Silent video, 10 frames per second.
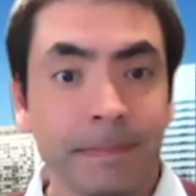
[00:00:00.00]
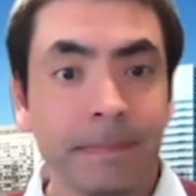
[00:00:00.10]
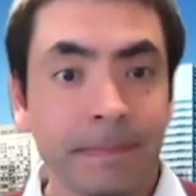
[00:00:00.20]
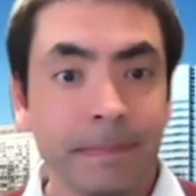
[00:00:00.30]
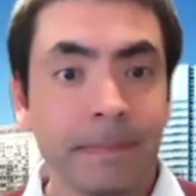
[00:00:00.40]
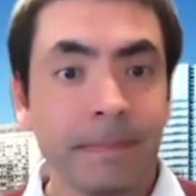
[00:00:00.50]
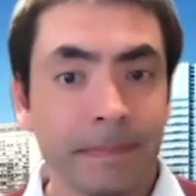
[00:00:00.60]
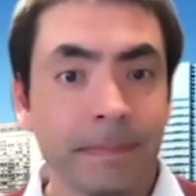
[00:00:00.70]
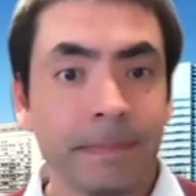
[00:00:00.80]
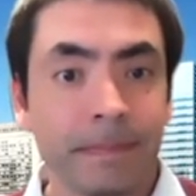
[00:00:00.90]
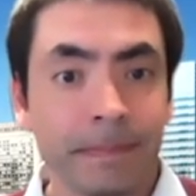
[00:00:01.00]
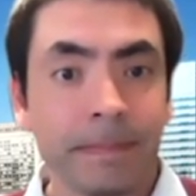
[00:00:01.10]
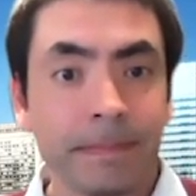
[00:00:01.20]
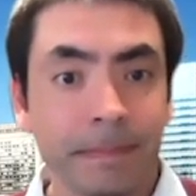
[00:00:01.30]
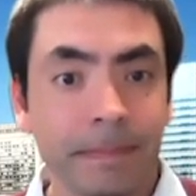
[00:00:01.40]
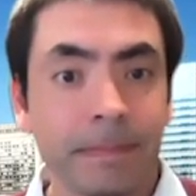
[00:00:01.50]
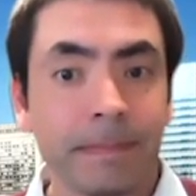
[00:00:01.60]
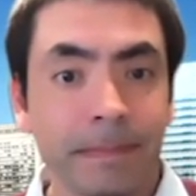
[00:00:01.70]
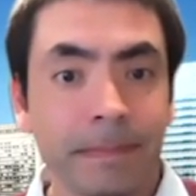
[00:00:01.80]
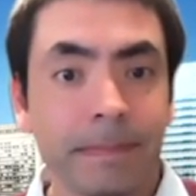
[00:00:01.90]

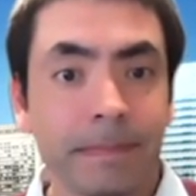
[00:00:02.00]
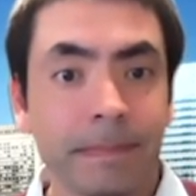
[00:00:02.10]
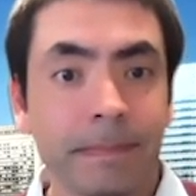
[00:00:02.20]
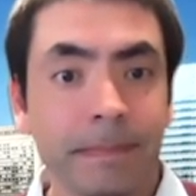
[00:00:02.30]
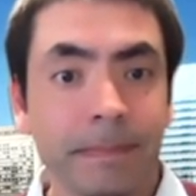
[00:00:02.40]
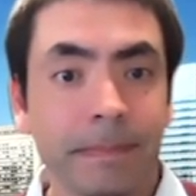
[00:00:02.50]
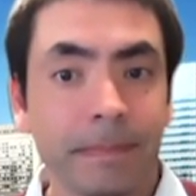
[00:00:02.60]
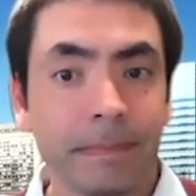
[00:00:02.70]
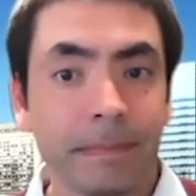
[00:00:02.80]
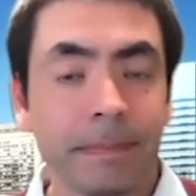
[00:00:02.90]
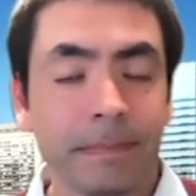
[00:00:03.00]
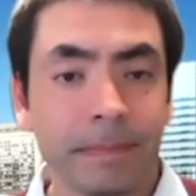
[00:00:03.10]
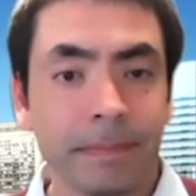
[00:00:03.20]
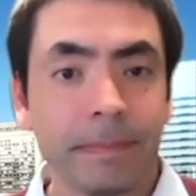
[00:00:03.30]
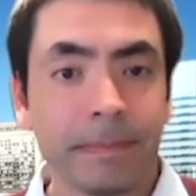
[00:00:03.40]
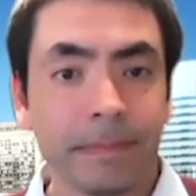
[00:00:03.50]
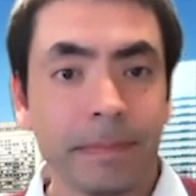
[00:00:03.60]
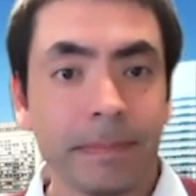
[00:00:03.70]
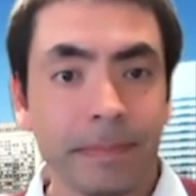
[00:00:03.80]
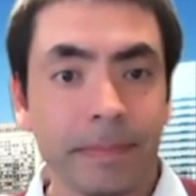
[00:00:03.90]

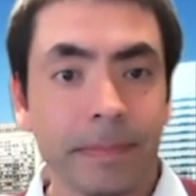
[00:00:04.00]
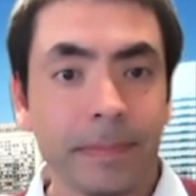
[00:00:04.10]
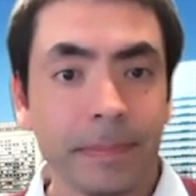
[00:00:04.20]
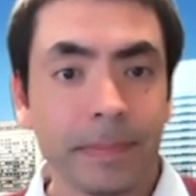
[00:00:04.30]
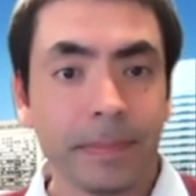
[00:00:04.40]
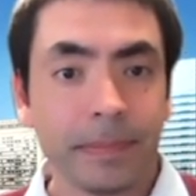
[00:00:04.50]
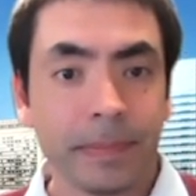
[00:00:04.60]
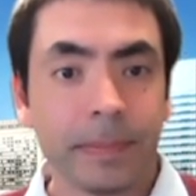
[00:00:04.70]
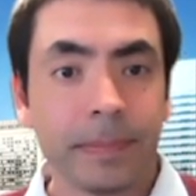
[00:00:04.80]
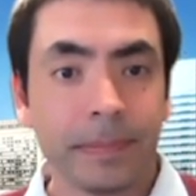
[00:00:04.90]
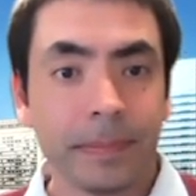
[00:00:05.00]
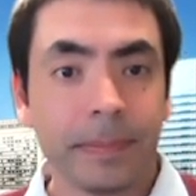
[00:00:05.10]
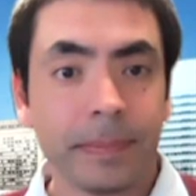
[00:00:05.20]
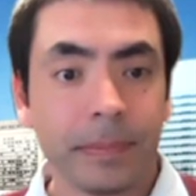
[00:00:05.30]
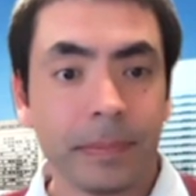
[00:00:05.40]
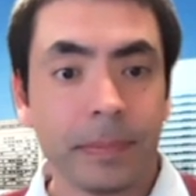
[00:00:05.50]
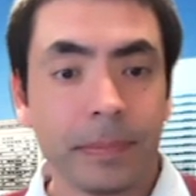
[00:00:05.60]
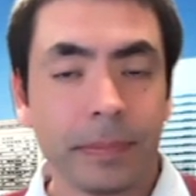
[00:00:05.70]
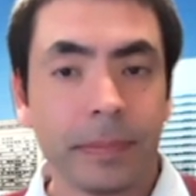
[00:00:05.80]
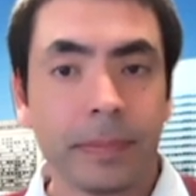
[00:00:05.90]

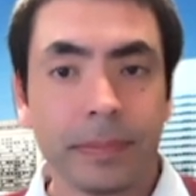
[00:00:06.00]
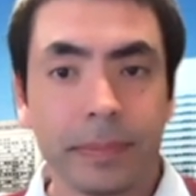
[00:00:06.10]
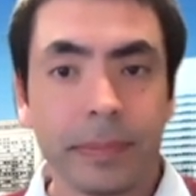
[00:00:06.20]
The person shown says nothing.